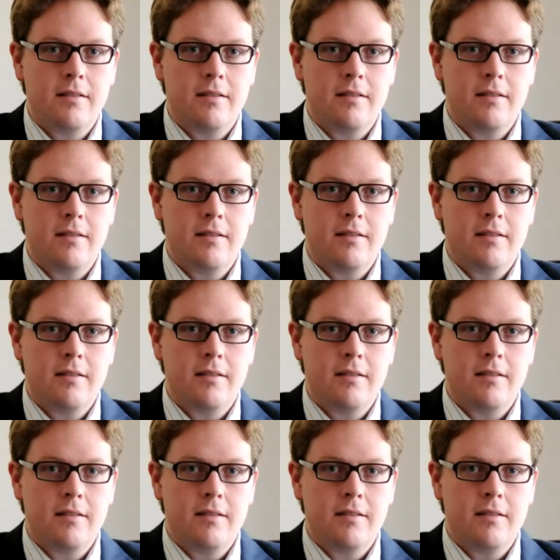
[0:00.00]

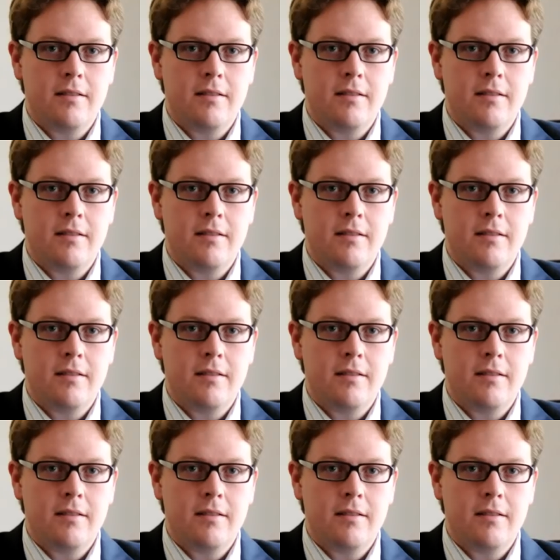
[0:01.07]

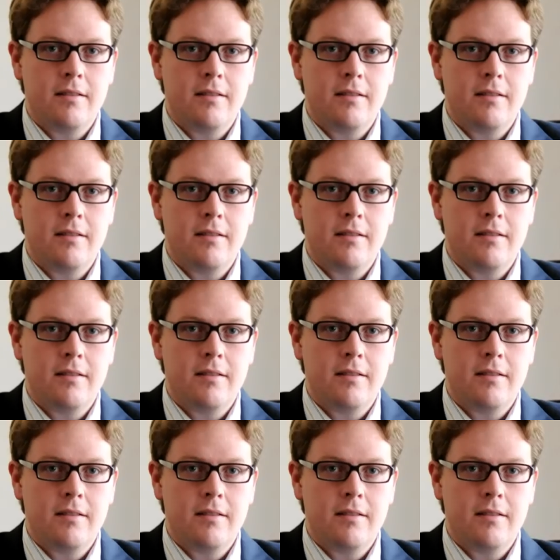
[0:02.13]

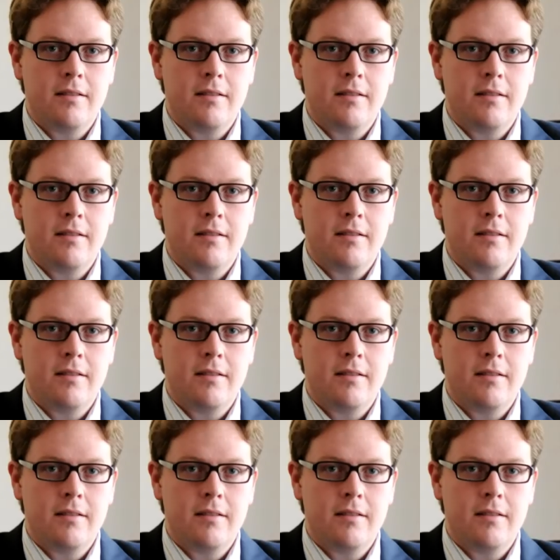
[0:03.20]

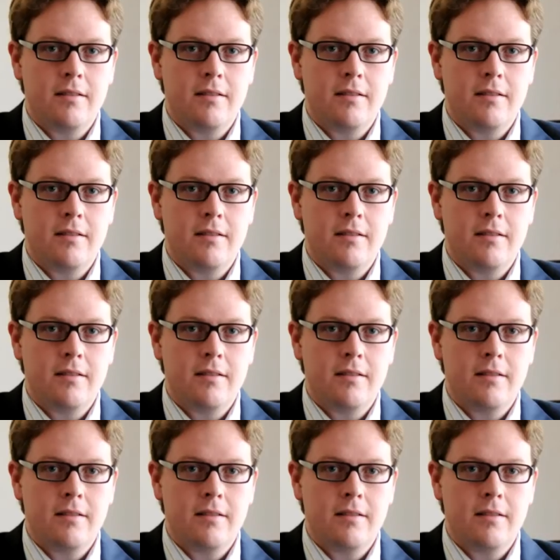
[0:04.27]

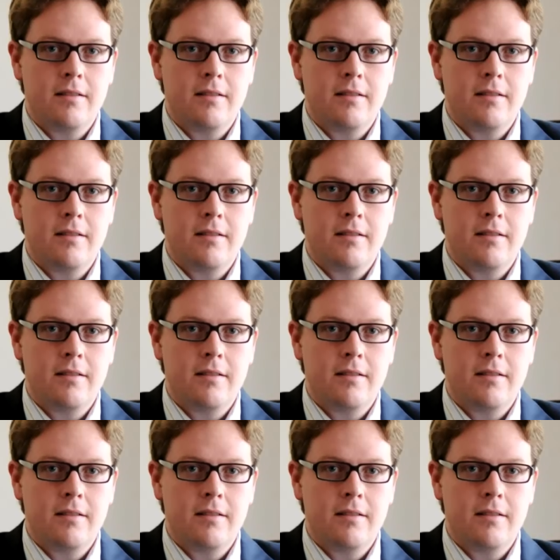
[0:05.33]
(no lip movement)